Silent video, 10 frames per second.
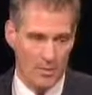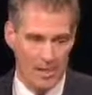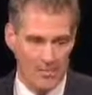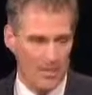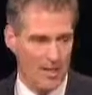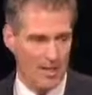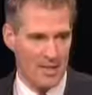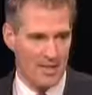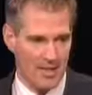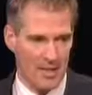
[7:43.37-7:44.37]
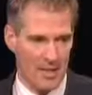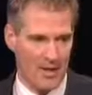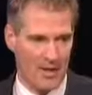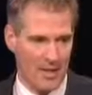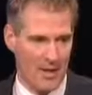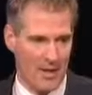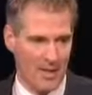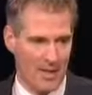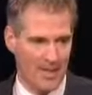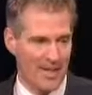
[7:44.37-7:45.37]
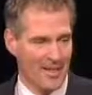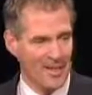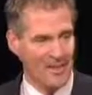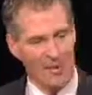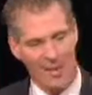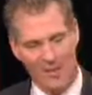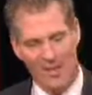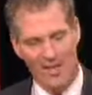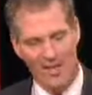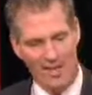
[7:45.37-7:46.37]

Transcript: but it hasn't stimulated the economy to the point where